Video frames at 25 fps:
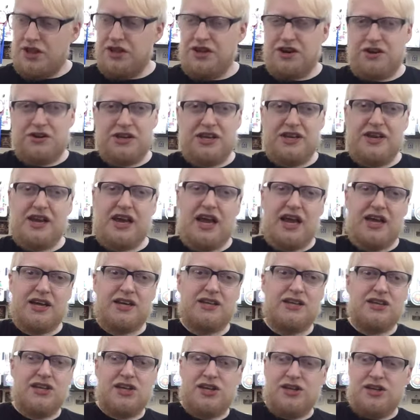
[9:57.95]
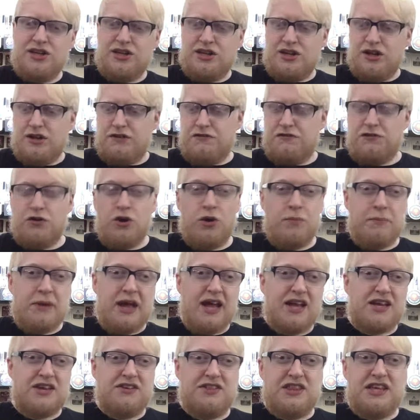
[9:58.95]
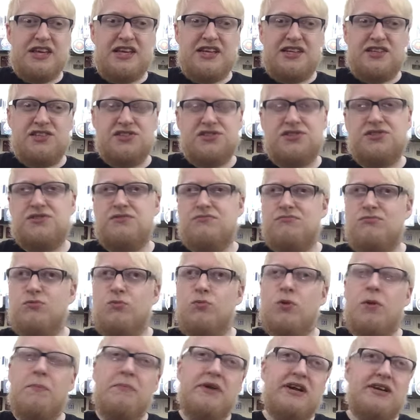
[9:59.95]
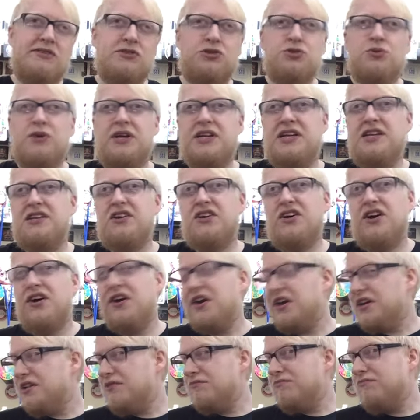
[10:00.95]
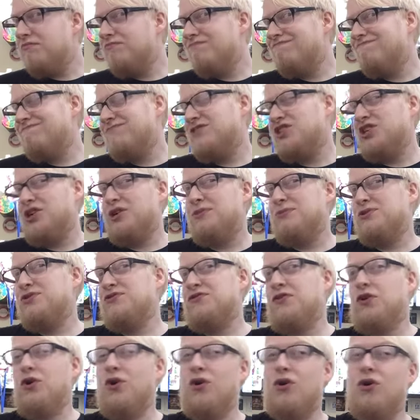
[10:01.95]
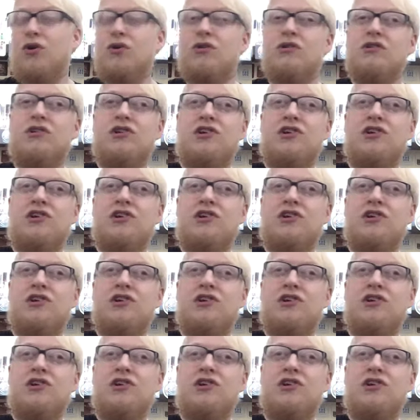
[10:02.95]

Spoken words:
you know, you get four pack of these, £1.29 times four.